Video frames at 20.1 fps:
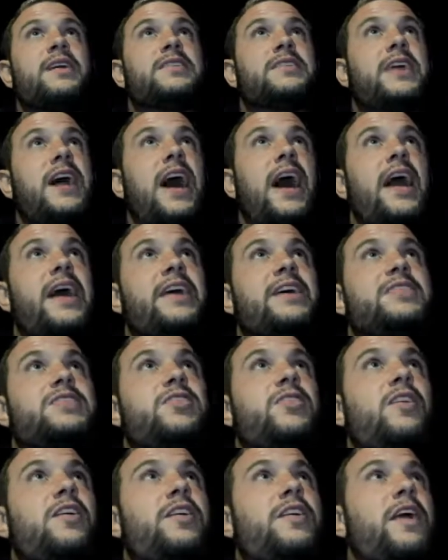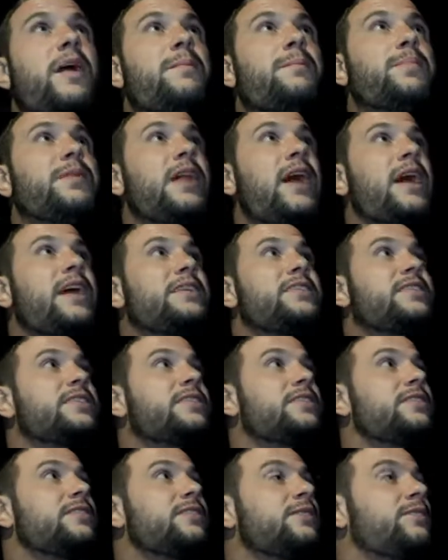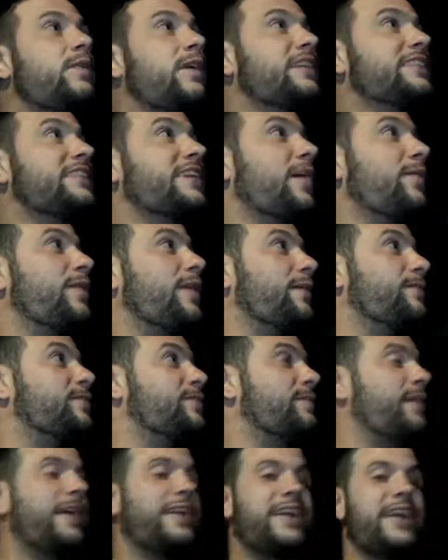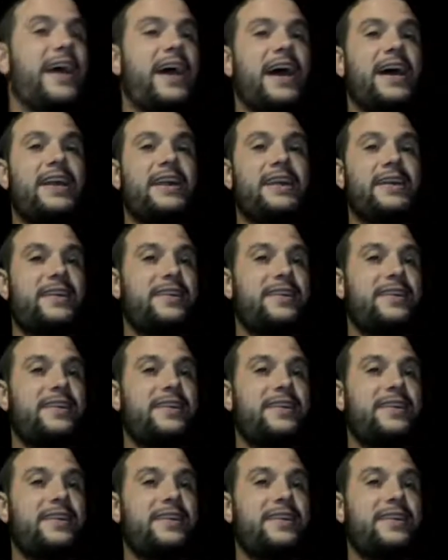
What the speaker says: Ty is good. I'm blessed. Want to say what up to my dad?